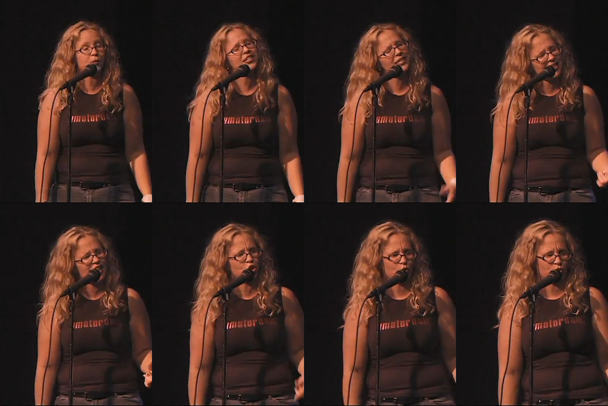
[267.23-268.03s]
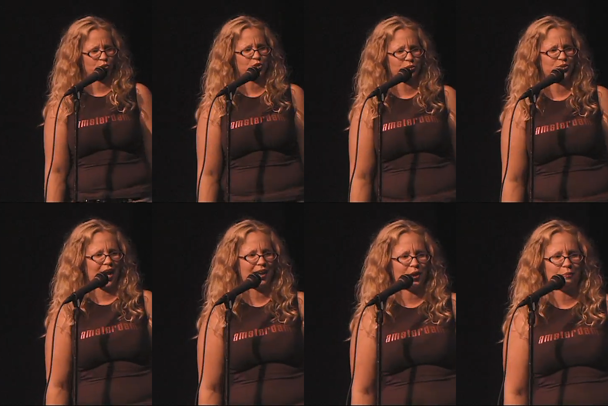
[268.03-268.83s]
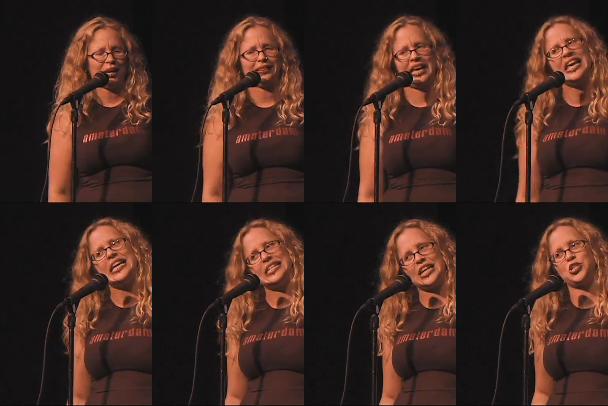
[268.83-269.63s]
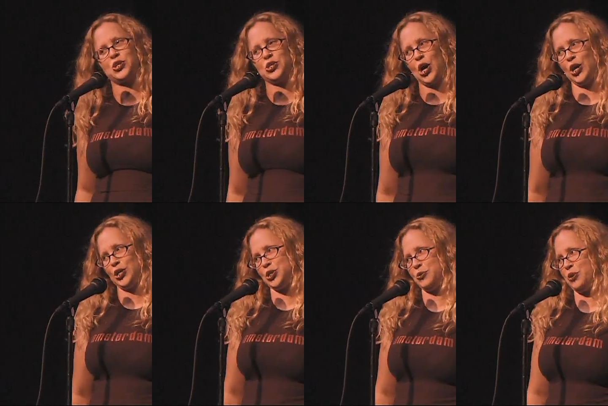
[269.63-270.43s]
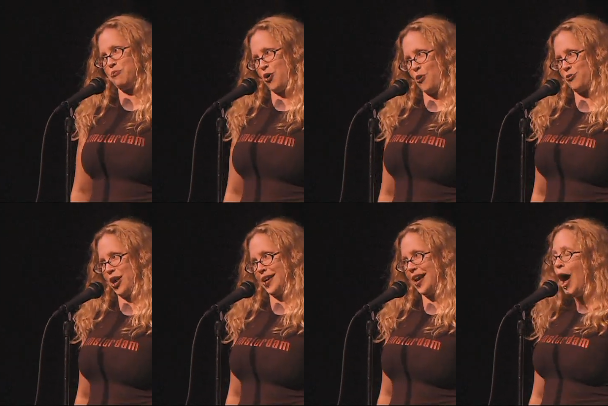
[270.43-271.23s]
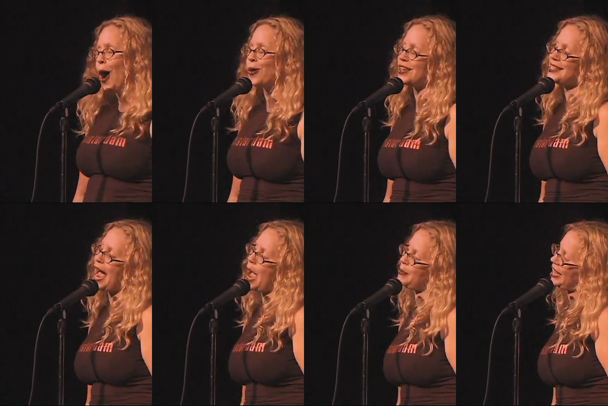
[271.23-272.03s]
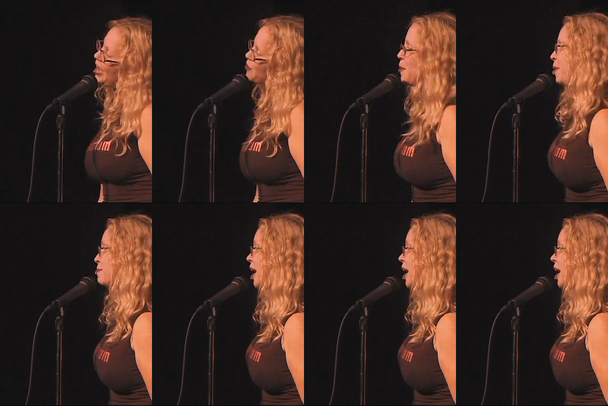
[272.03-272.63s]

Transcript: because the t-shirts were too tight on me and the teachers thought it too inappropriate. Or the time I gave up on